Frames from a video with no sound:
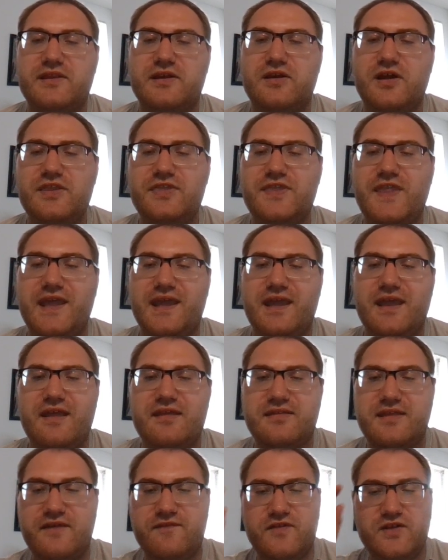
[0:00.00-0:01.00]
the good thing
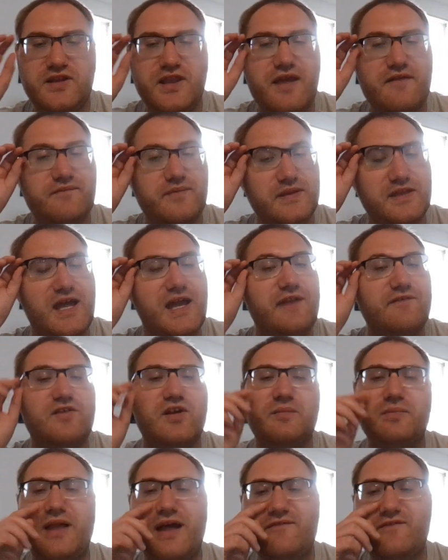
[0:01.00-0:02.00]
is if
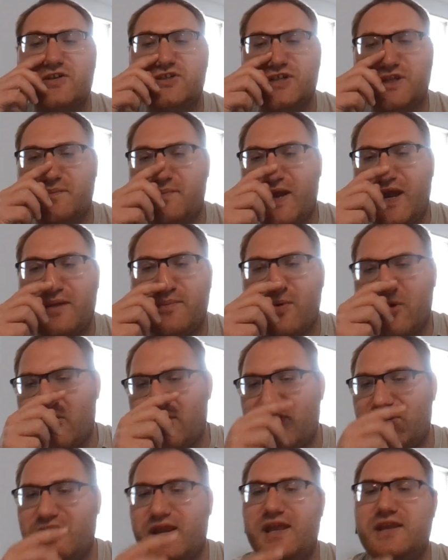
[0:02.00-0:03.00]
you're a blind visually impaired person